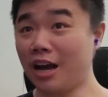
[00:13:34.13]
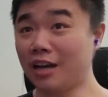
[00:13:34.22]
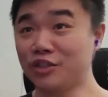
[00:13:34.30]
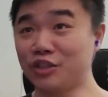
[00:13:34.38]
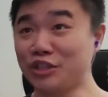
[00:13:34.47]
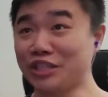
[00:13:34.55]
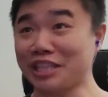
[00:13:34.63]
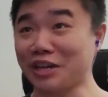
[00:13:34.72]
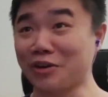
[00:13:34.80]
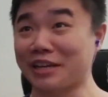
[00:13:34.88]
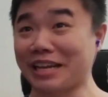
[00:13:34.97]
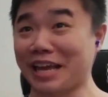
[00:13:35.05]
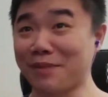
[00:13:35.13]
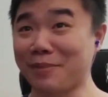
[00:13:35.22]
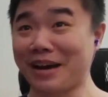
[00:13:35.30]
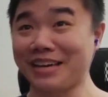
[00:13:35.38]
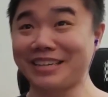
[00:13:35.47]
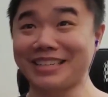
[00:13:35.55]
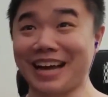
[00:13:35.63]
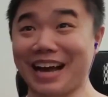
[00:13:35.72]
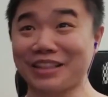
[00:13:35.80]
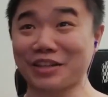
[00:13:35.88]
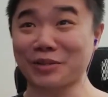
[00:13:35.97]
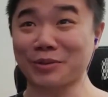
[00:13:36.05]
she just let her get hit by it?
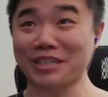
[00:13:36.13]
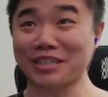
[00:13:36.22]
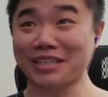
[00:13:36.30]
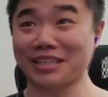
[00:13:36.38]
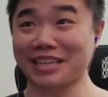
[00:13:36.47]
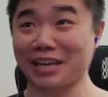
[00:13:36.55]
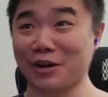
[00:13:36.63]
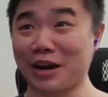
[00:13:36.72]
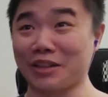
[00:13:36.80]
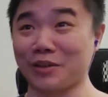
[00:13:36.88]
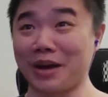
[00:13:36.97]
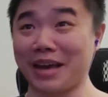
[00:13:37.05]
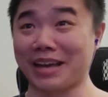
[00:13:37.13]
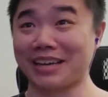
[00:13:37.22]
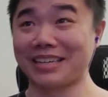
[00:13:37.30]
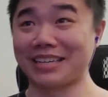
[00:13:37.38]
I thought she was gonna get her out of the way.